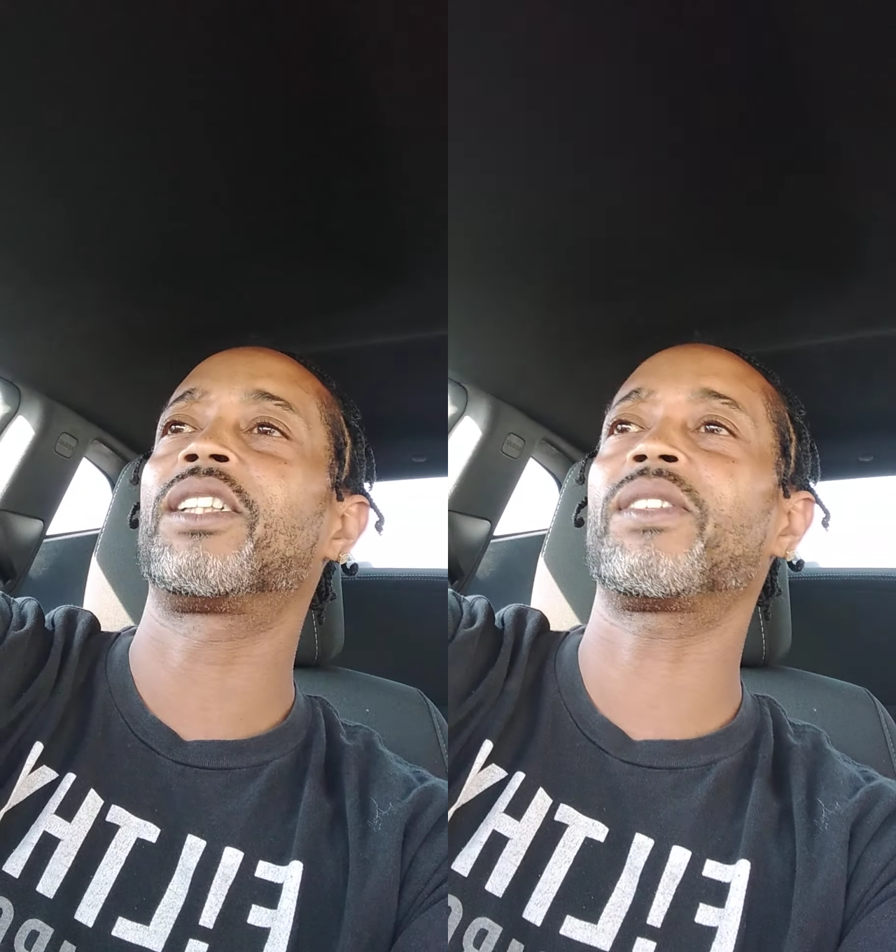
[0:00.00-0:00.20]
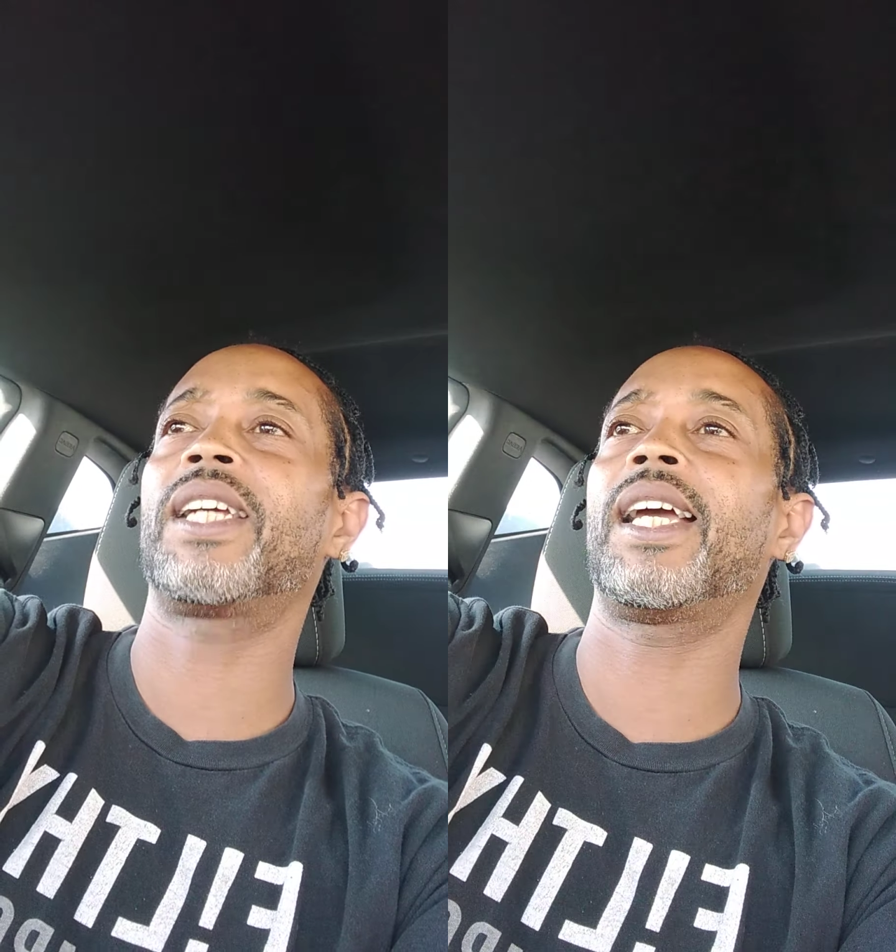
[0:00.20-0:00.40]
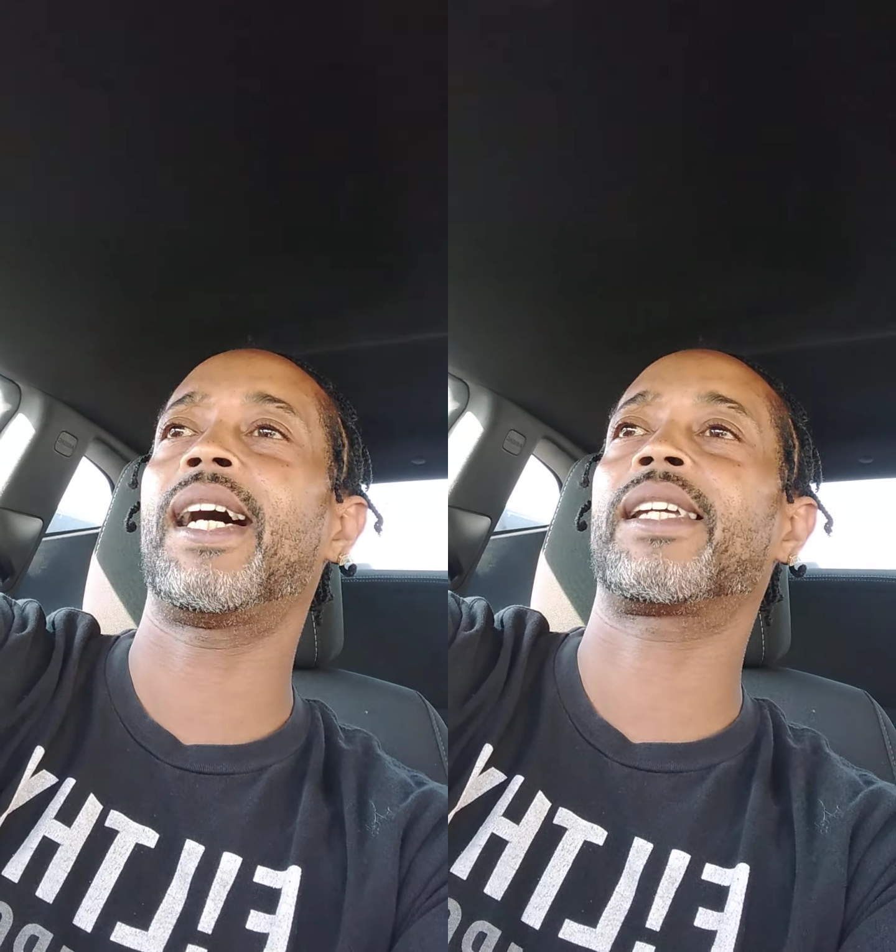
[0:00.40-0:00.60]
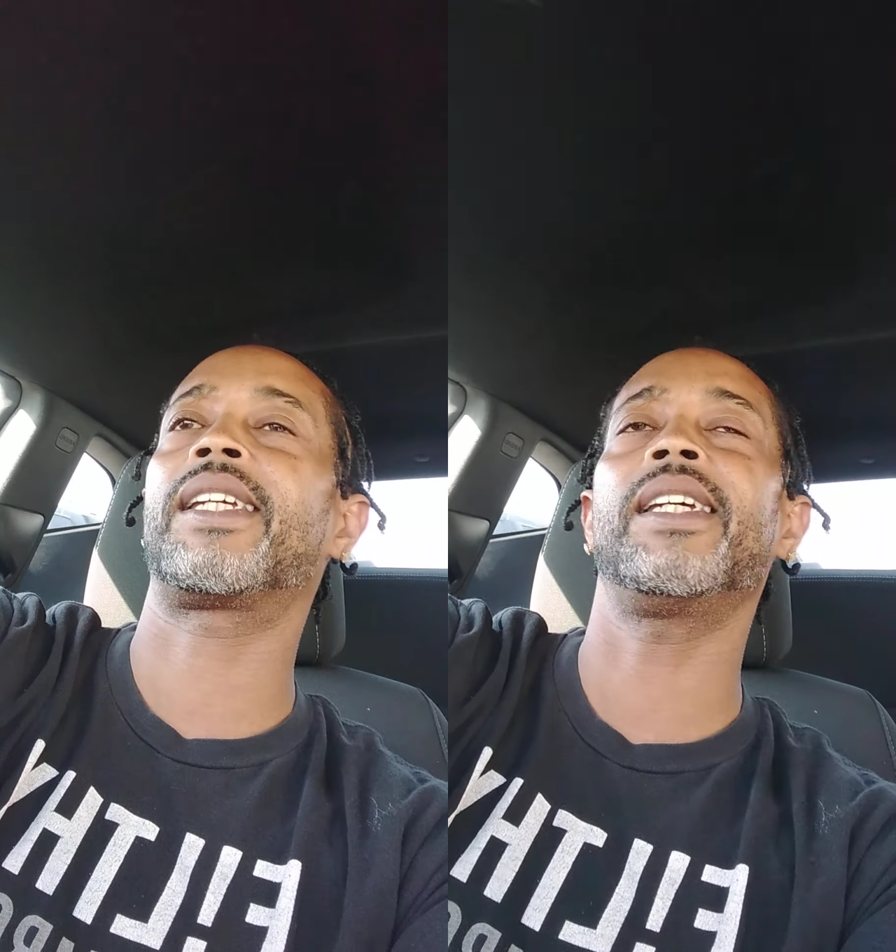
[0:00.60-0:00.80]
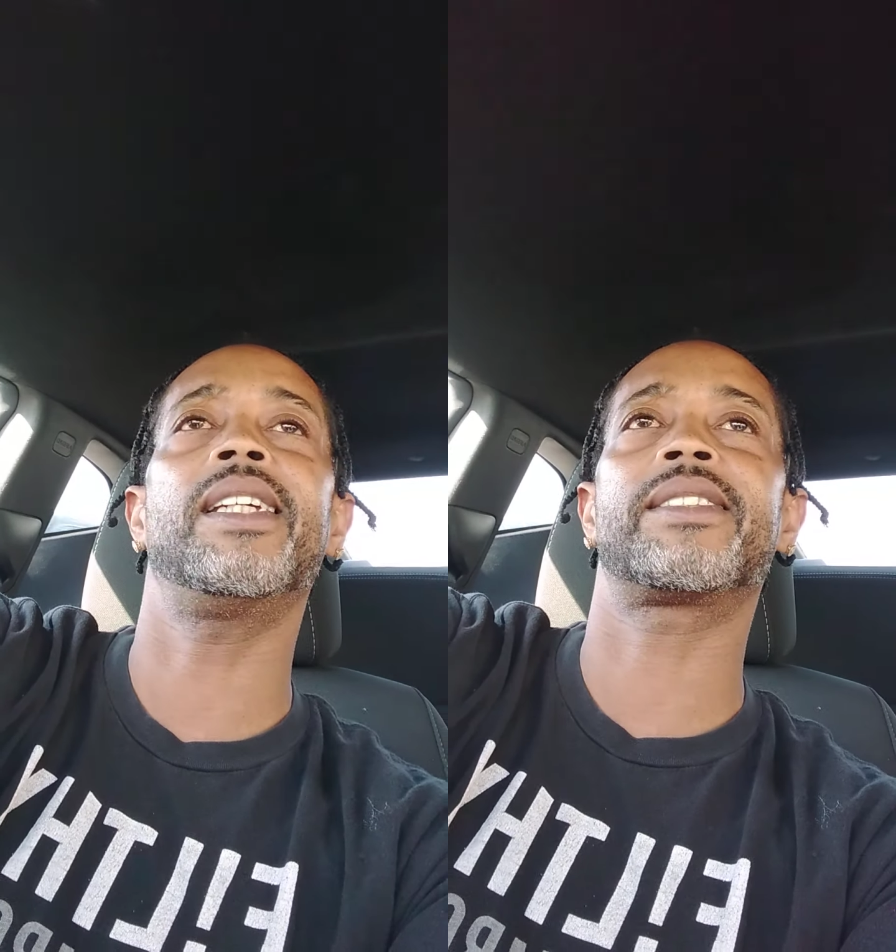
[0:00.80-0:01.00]
don't they got
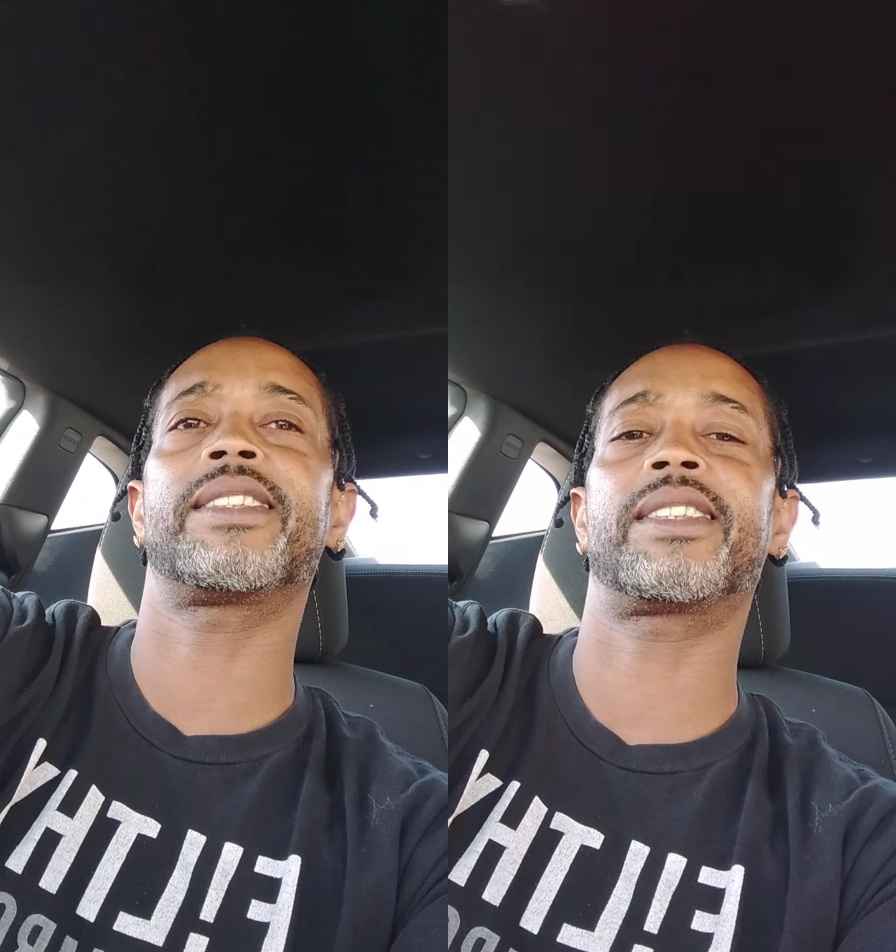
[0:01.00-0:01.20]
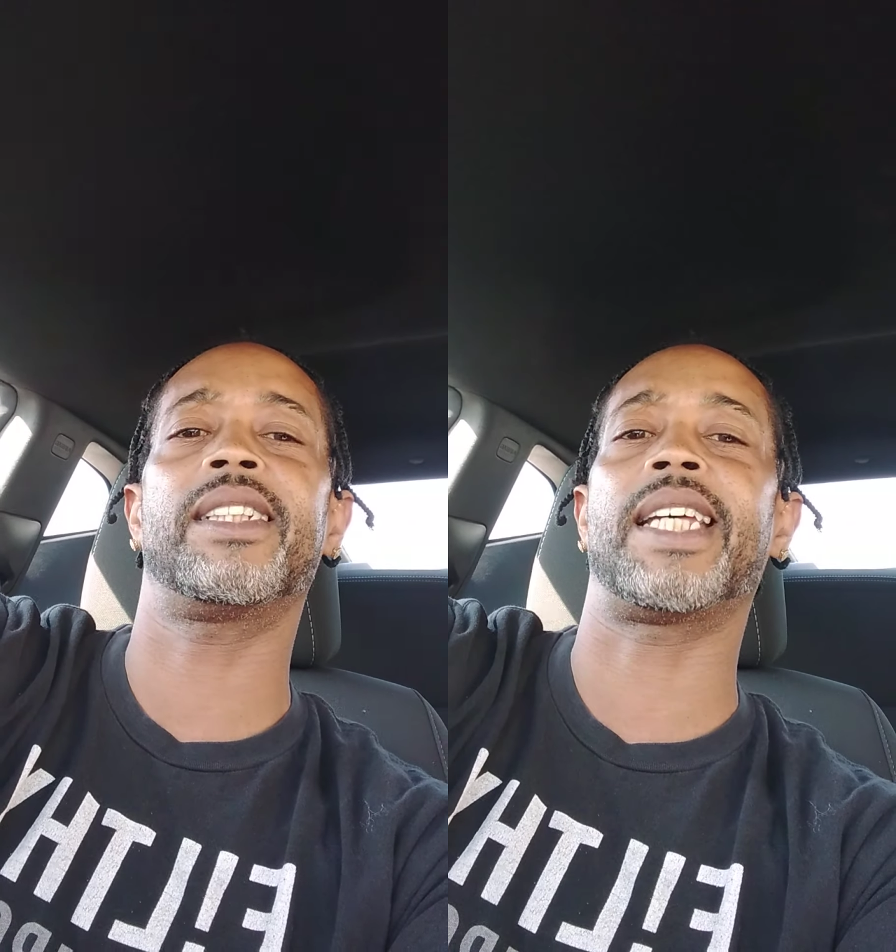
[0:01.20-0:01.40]
kids and shit?